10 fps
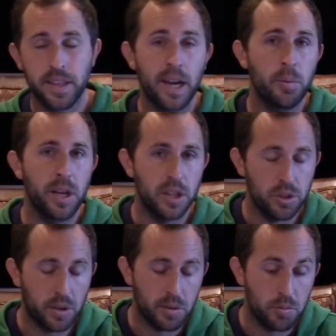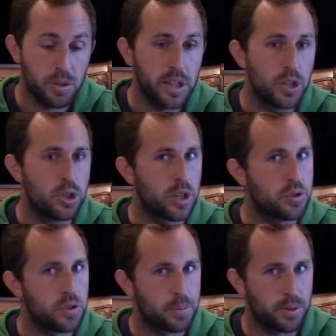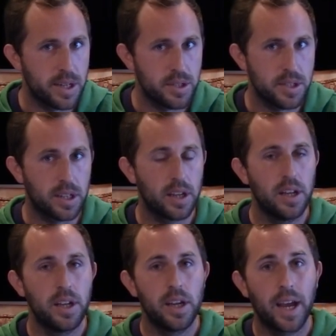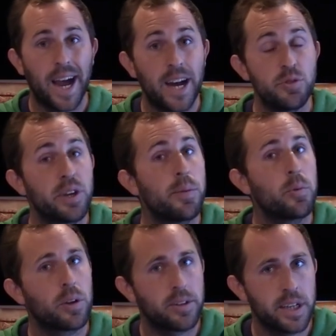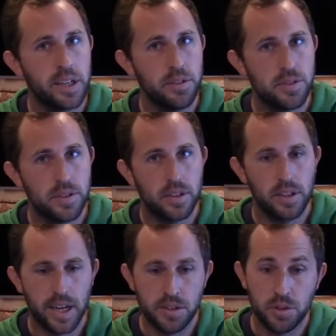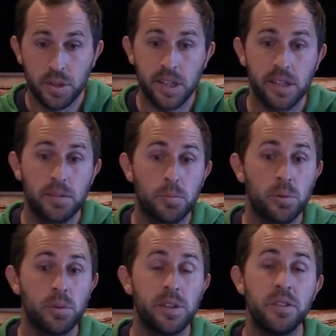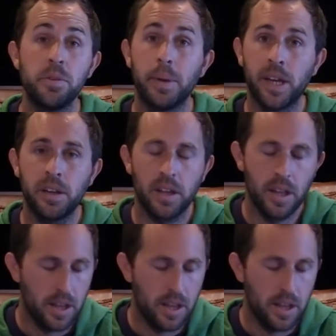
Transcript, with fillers: And that way you can really adjust your pricing as you get more clients, as you get more in demand.